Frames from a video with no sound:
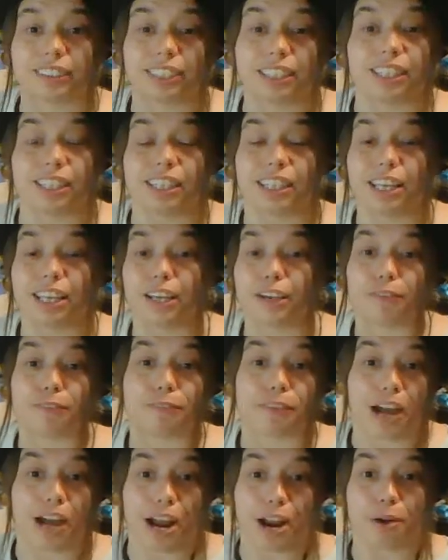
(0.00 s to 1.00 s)
in the
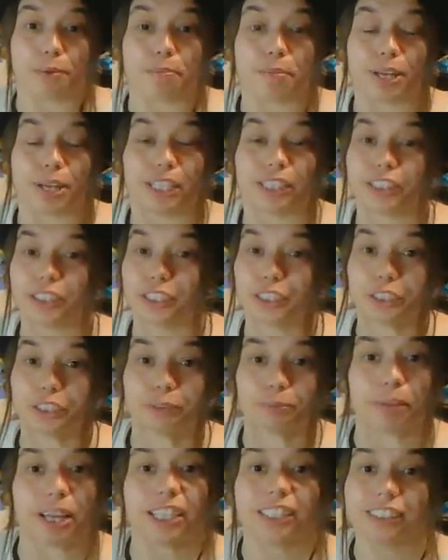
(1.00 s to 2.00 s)
environment you're
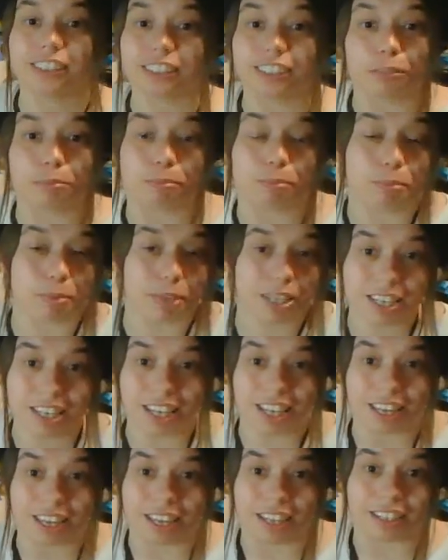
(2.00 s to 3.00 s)
meant to
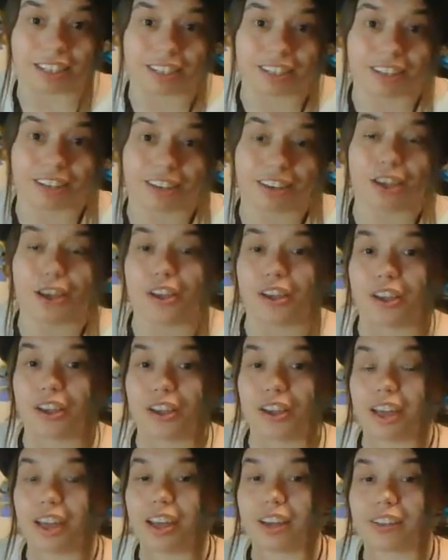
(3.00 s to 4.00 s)
be in.
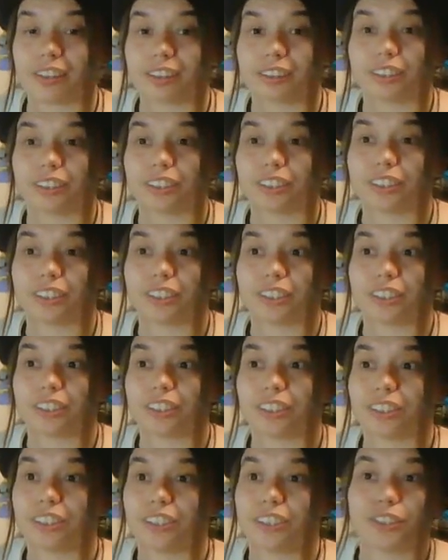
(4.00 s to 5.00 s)
And
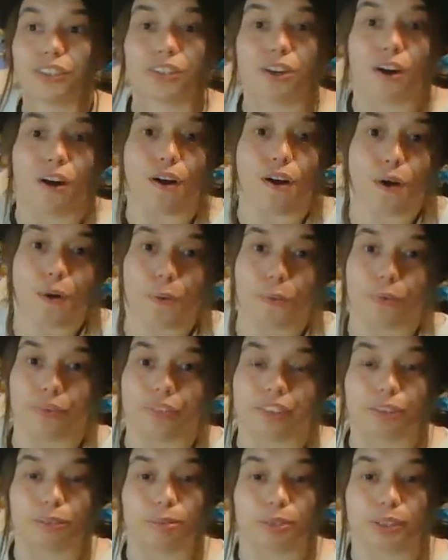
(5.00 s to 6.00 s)
you're not
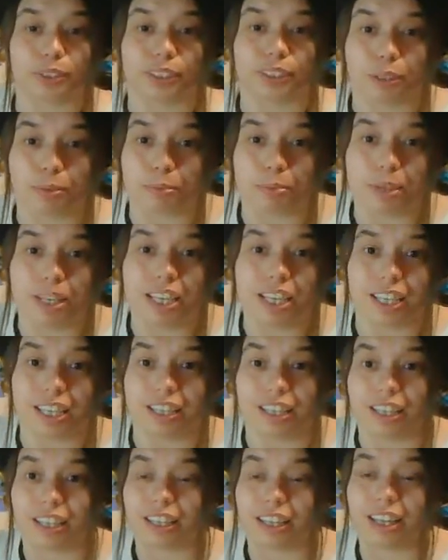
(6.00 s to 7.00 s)
always supposed to
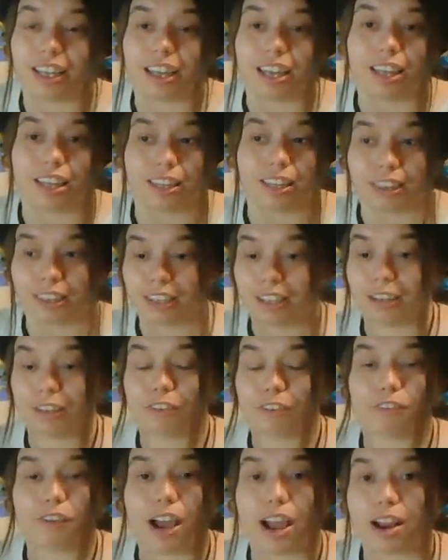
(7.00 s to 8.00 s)
be in the
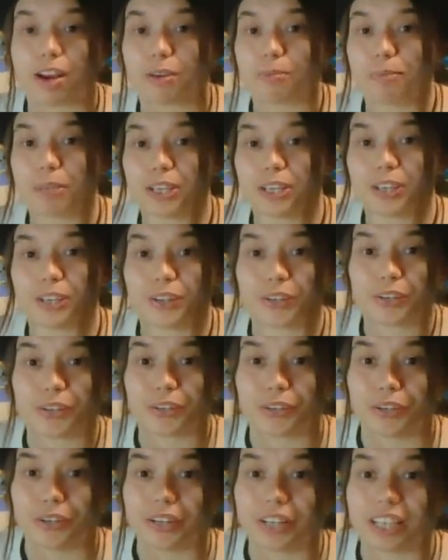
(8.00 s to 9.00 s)
environment you're
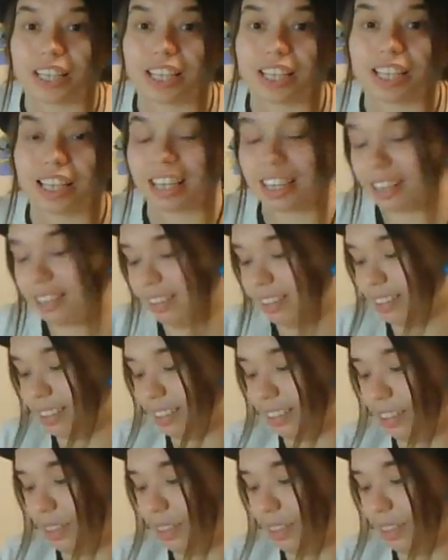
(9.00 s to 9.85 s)
currently in.